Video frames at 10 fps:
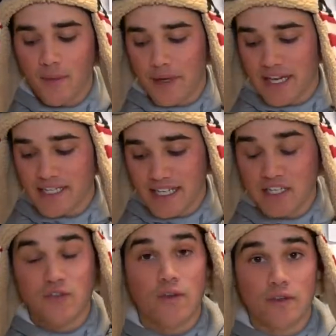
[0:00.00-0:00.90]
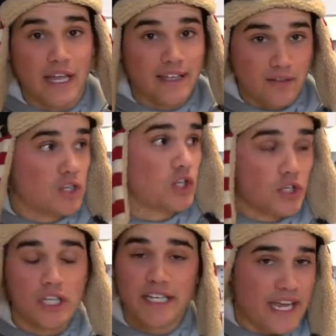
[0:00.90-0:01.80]
because it's like
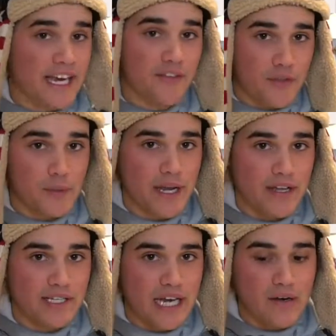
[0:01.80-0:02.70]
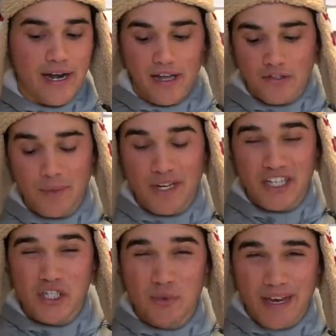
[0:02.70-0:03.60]
literally -3 outside right now. So I'm going
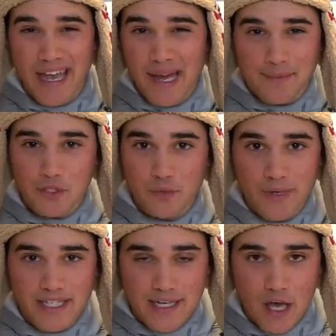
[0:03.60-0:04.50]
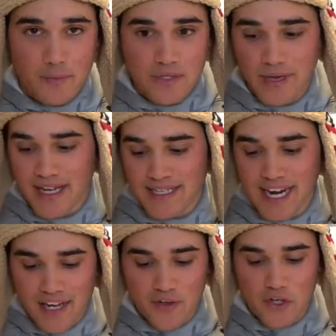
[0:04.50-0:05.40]
to do my absolute best to help you guys
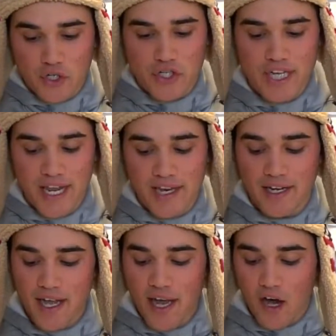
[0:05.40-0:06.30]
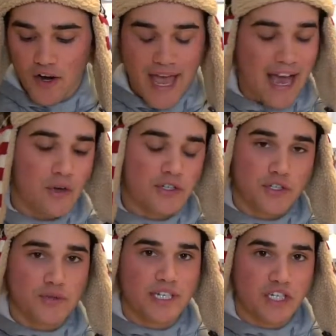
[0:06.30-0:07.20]
kind of understand on how to
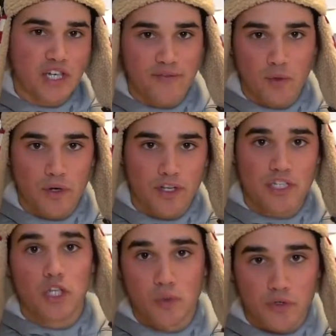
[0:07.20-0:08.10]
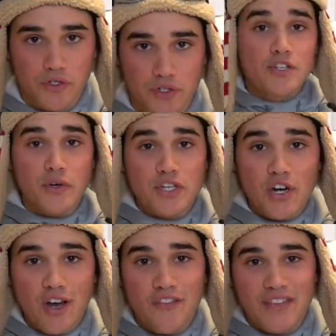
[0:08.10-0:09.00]
use each and every one of these lures. So to
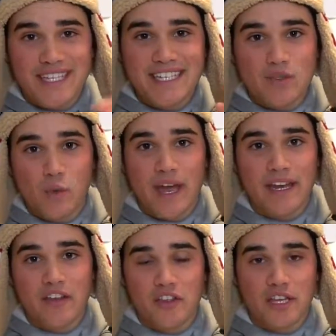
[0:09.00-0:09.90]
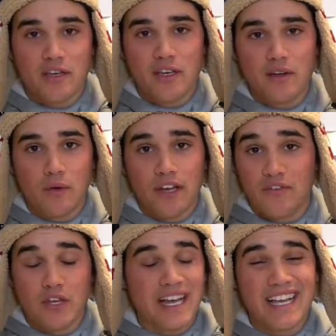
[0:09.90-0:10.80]
start off, this is when
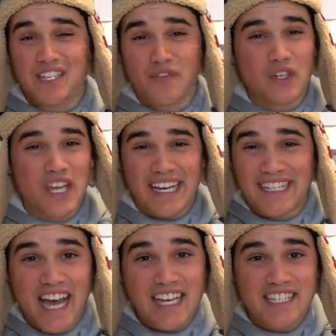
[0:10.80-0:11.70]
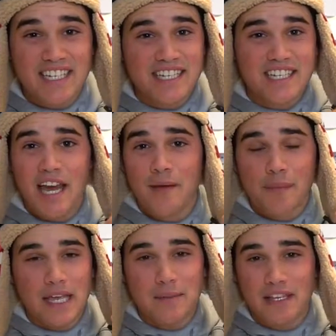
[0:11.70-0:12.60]
I guess if you're in like Texas,
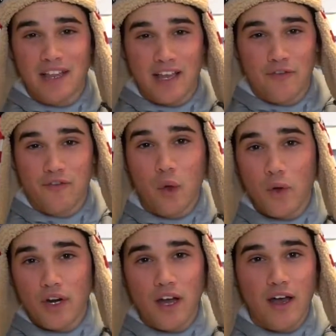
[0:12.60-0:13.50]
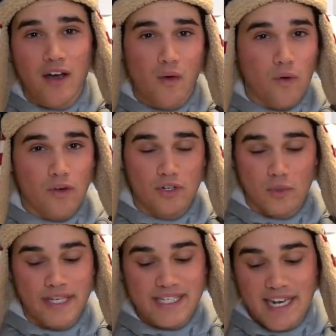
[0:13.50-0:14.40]
maybe like Florida or
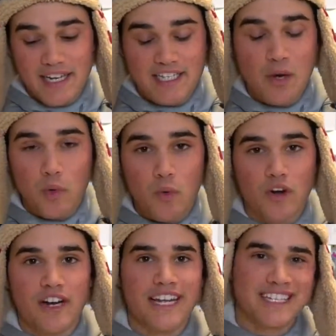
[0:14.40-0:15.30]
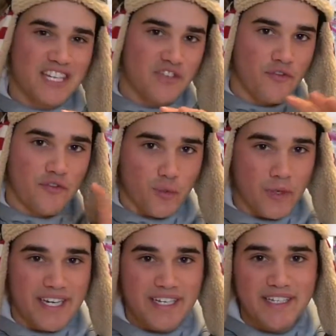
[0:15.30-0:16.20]
Louisiana, somewhere where it doesn't
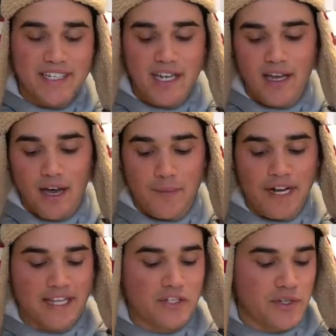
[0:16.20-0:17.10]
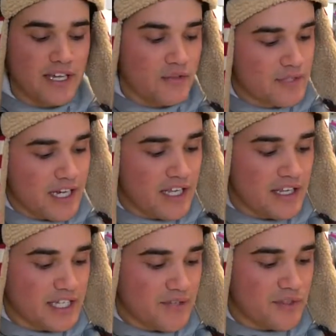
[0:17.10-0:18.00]
freeze. I mean, I guess you can't use any of
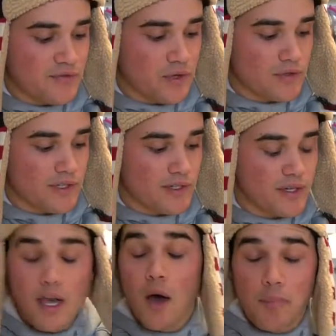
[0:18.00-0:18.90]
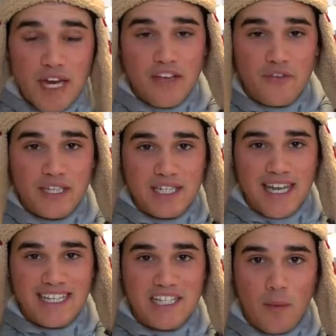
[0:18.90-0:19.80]
these if it's frozen. But if it's
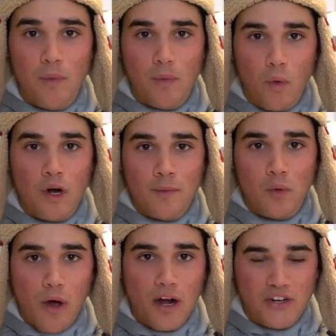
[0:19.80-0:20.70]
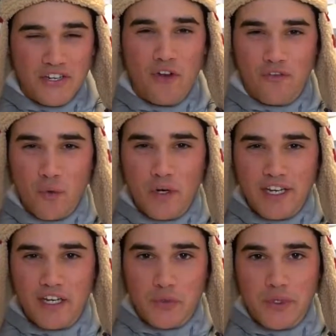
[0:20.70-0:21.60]
like somewhat warmer water, you know, 40
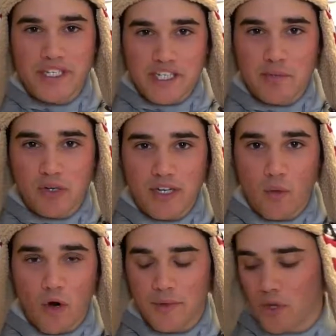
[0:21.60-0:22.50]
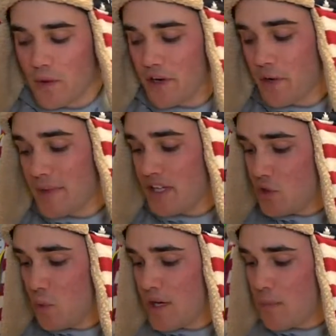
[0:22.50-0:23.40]
degrees is pretty warm in the winter to me.
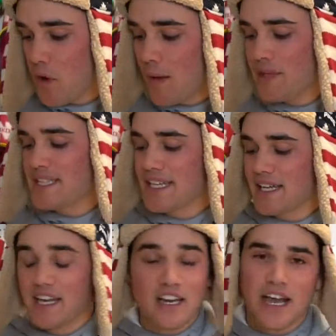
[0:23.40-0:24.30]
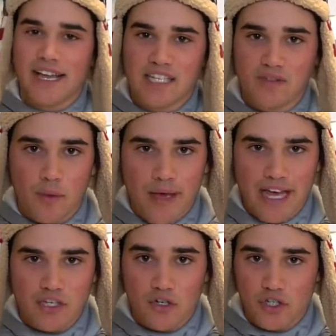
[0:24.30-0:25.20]
You want to probably stick in it. I guess if the
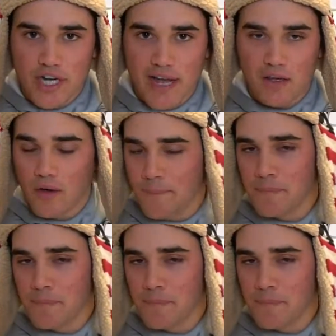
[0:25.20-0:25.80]
bass are shallow,